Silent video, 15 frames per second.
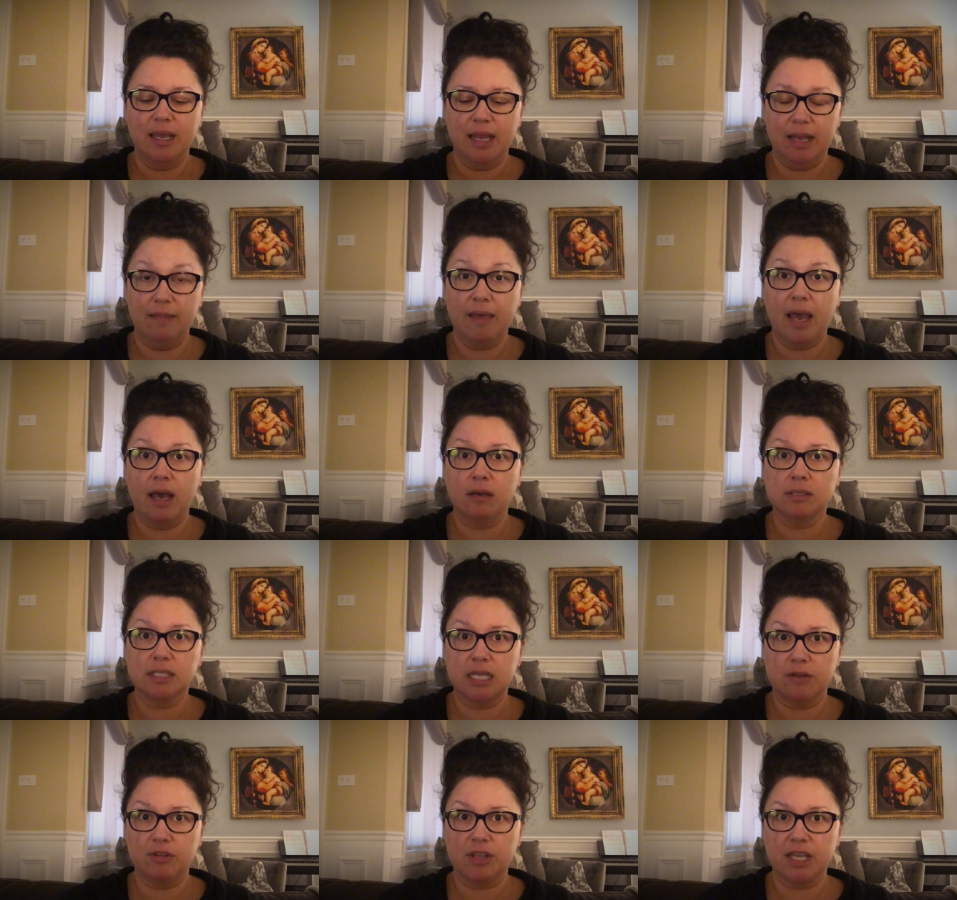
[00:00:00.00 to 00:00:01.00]
and the house
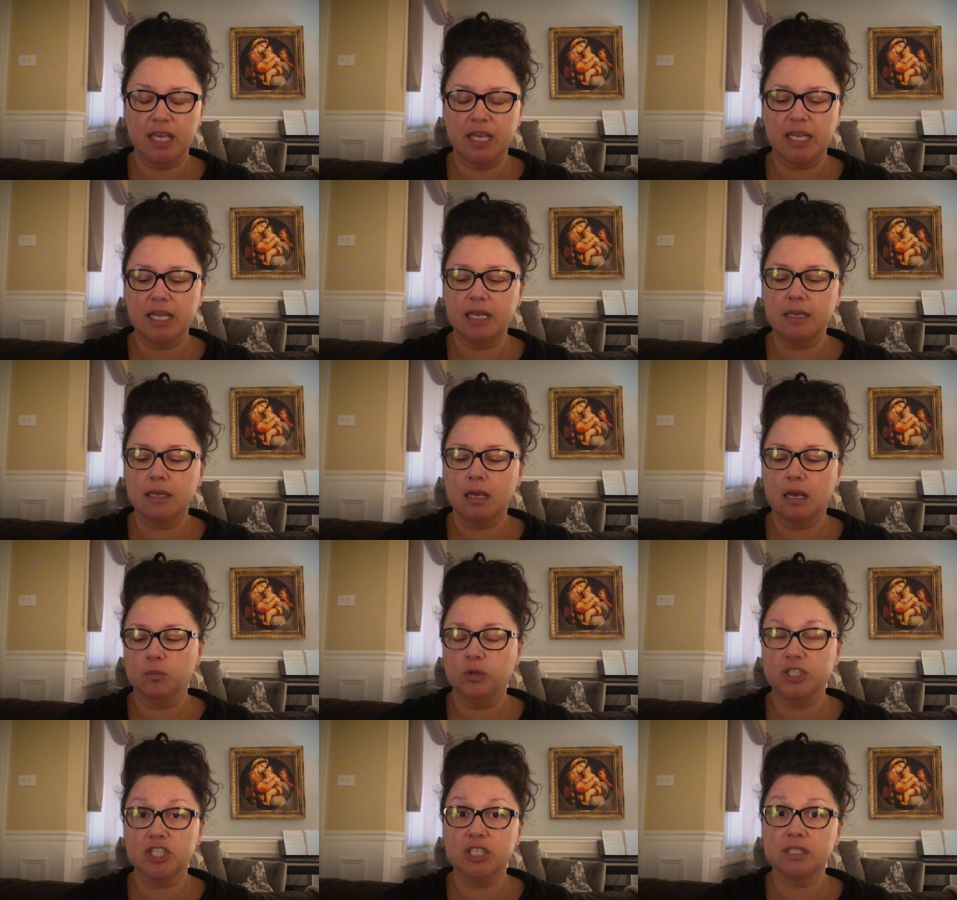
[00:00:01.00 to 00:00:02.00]
and everything in it,
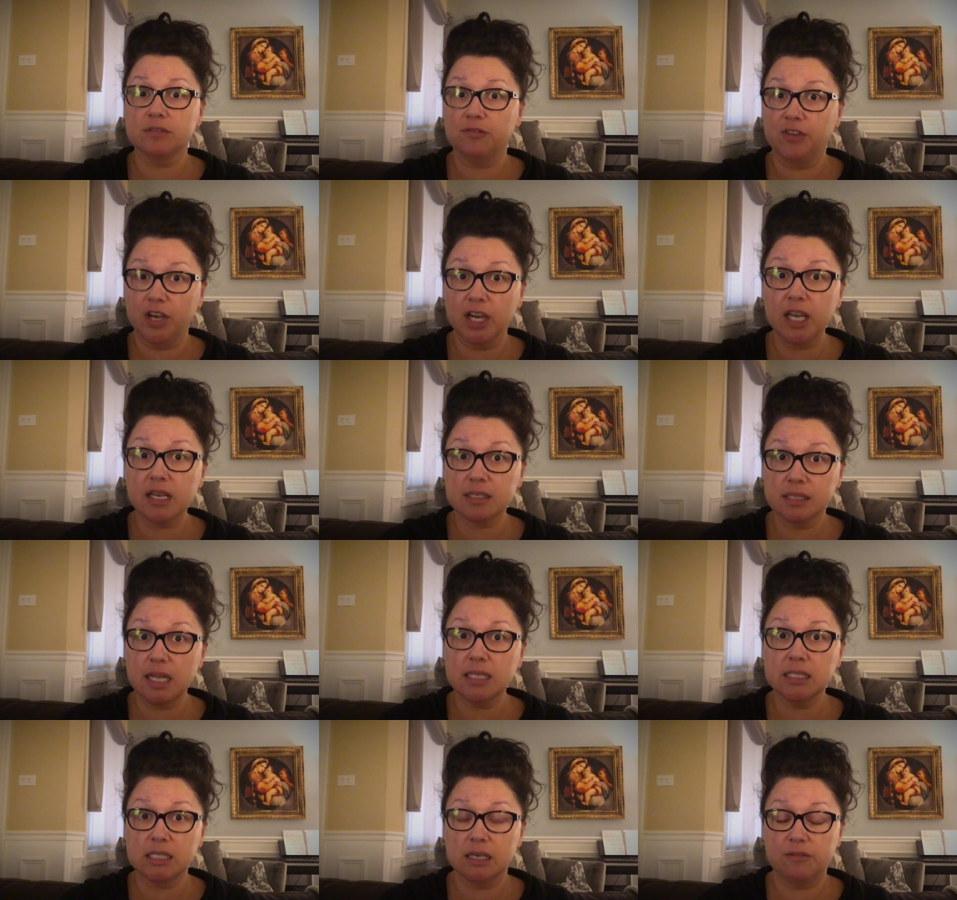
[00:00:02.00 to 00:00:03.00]
which is very
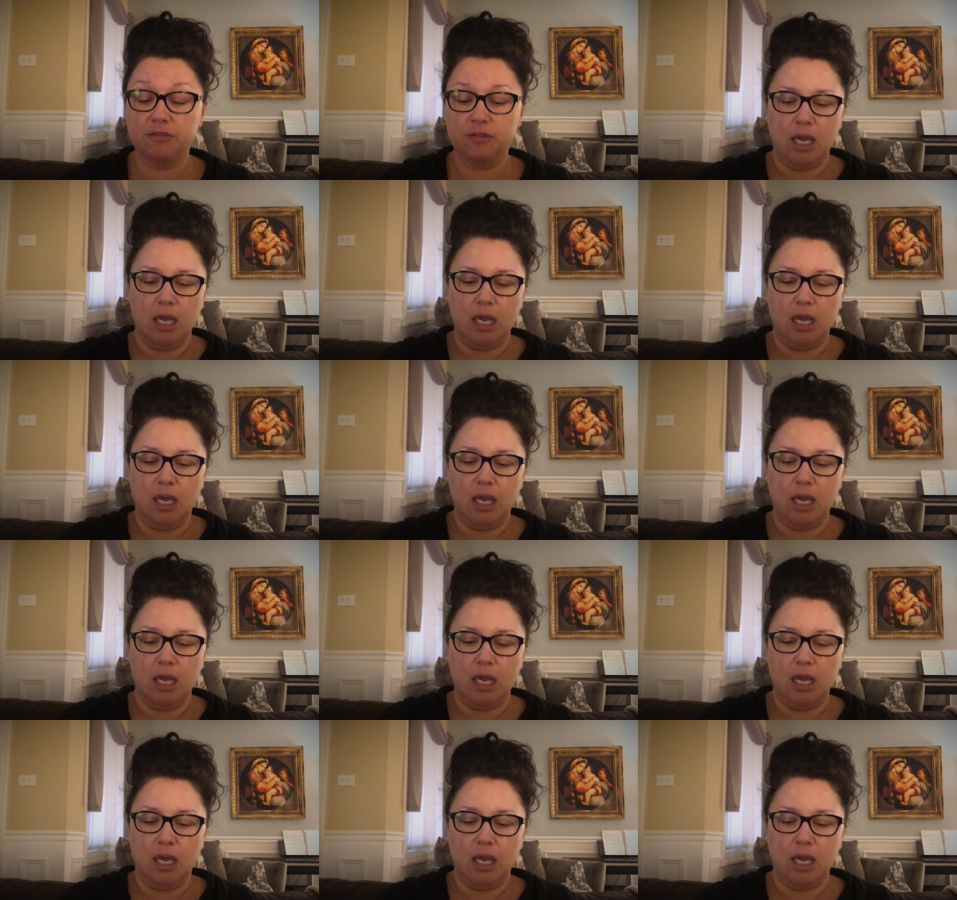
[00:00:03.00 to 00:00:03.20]
extensive.